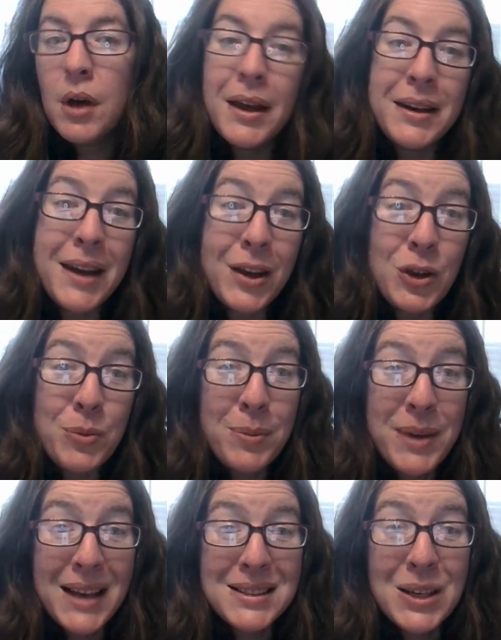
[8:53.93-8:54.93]
Now, you may be
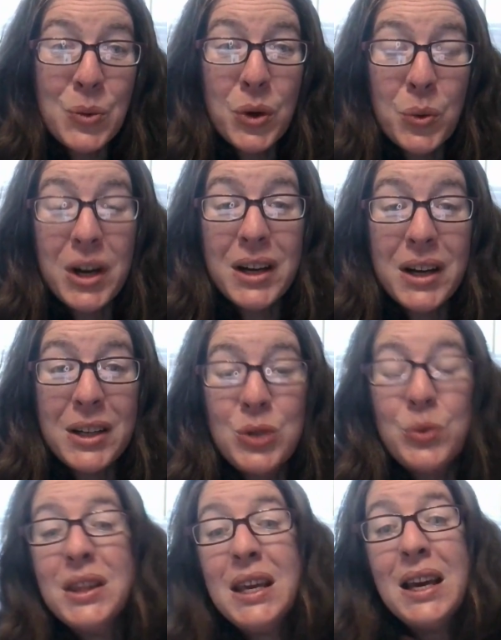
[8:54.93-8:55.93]
asking what we're going to do
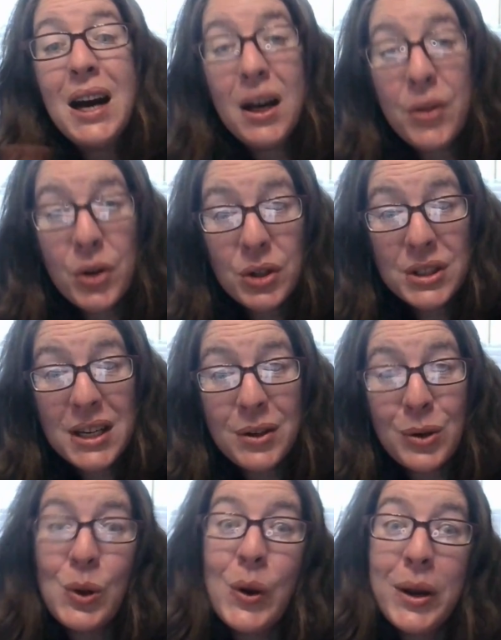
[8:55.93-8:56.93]
with the other
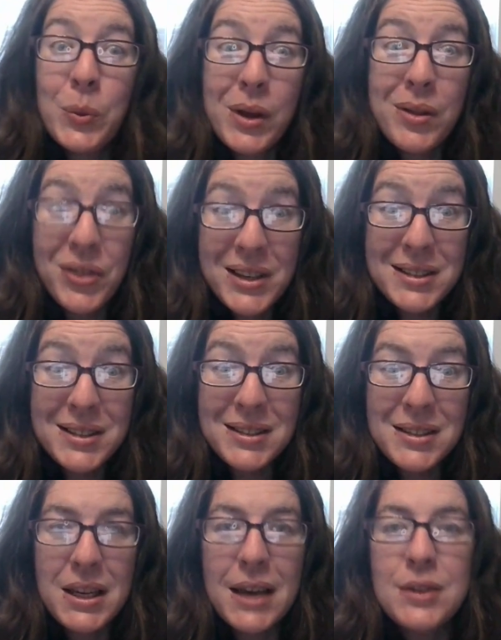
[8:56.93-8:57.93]
tenderloin. Well, this is the
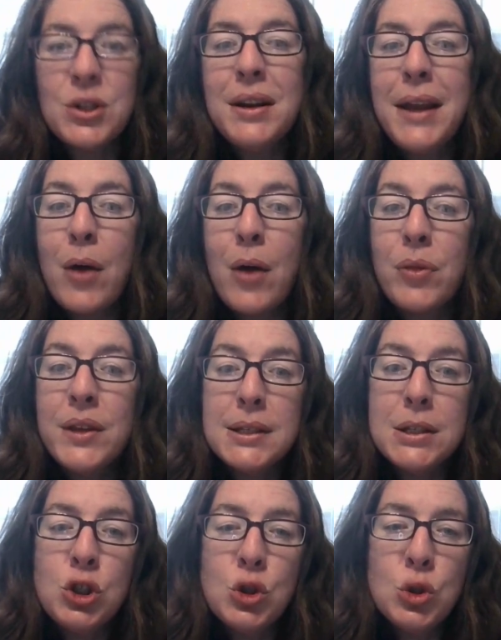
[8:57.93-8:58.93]
dish. Now, this
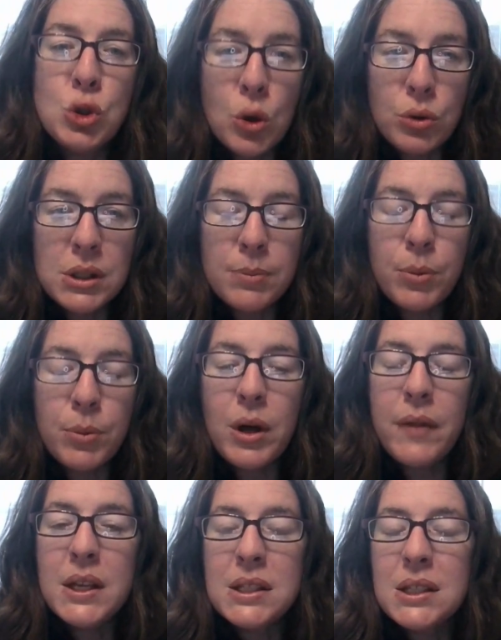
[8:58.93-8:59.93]
is so simple, and
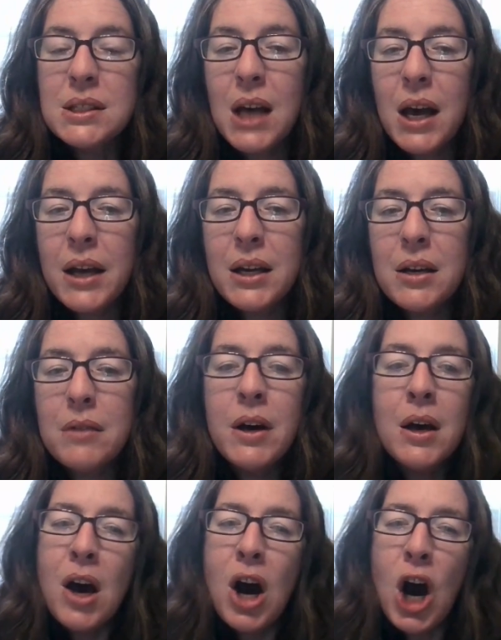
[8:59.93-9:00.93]
this is kind of
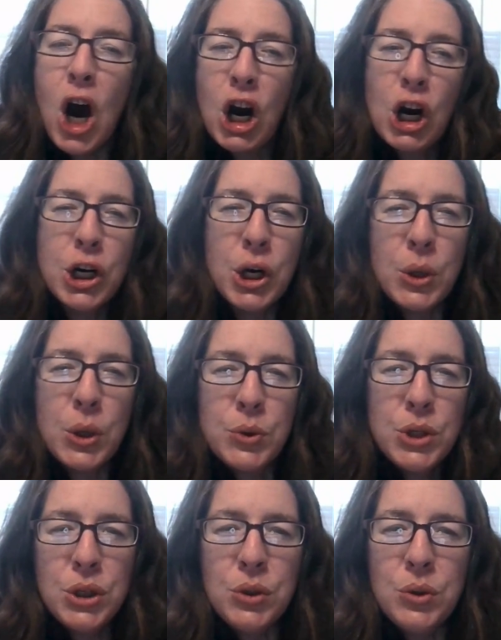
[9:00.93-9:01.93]
our
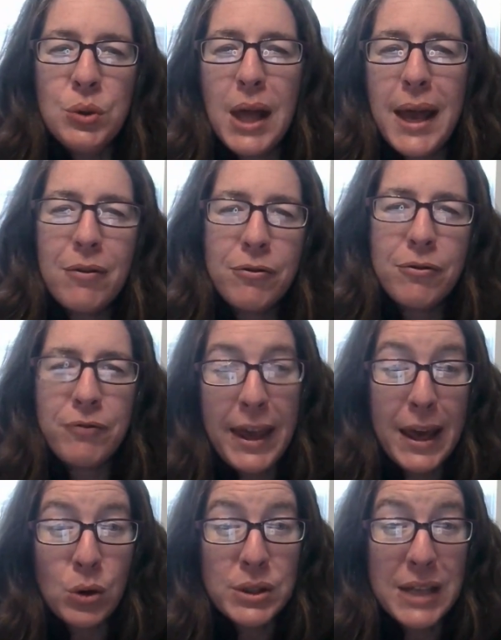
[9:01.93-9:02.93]
go-to like fake
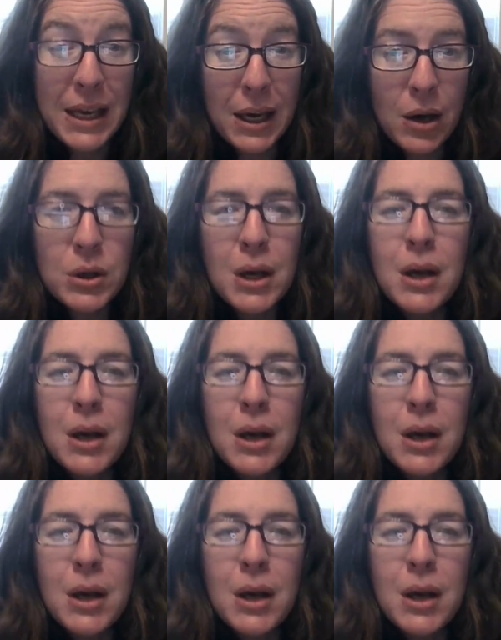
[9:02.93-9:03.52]
out takeout,